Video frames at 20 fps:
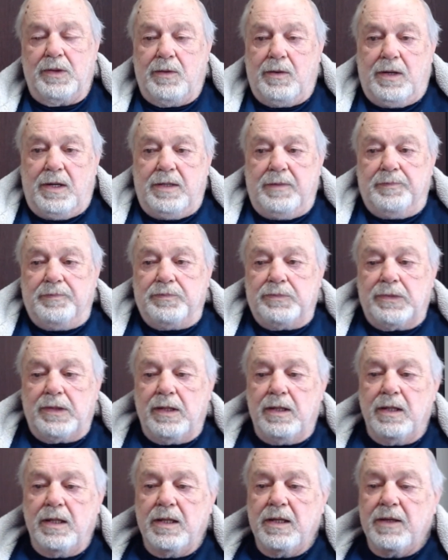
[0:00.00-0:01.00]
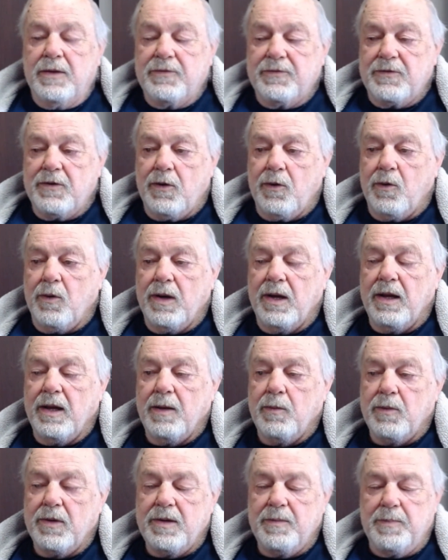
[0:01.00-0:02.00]
Right? So
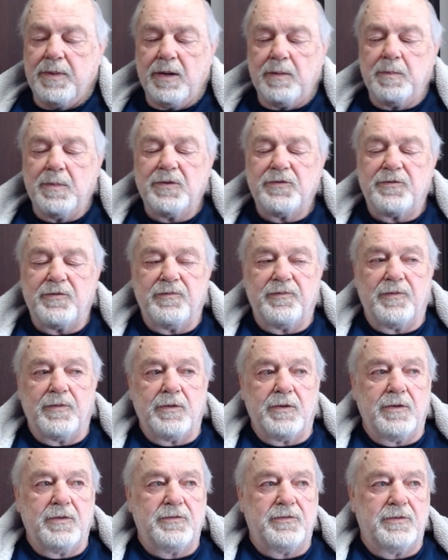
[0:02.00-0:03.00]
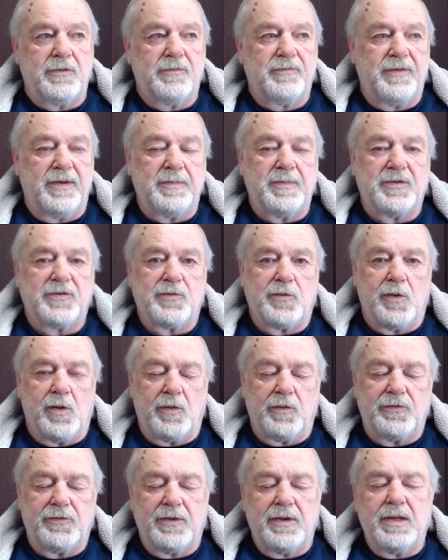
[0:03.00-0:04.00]
one of Buckminster Fuller's famous
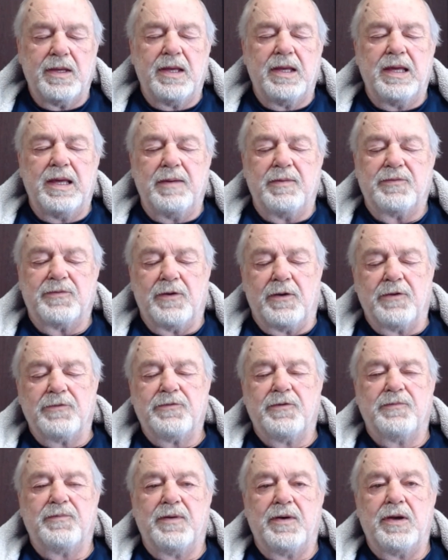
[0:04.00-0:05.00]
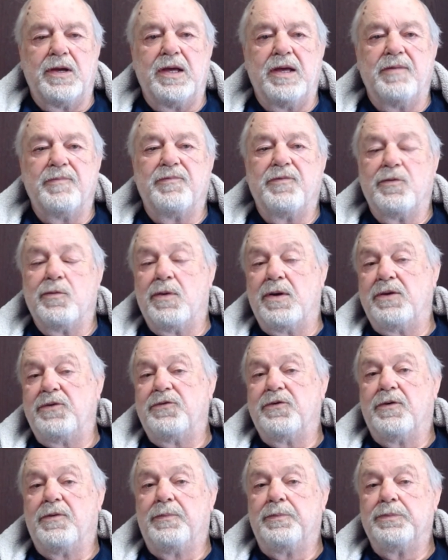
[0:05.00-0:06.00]
quotes, he was also very
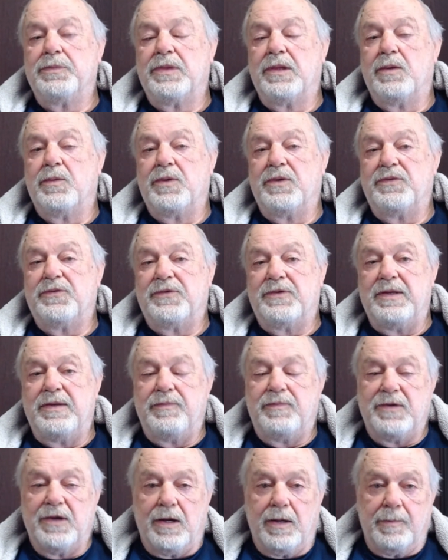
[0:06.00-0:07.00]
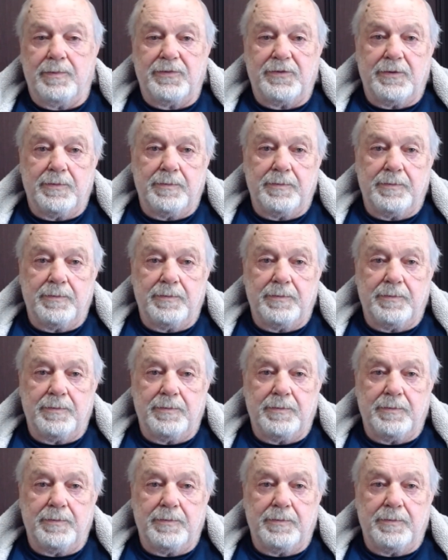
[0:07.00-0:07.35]
influential with Steve Jobs.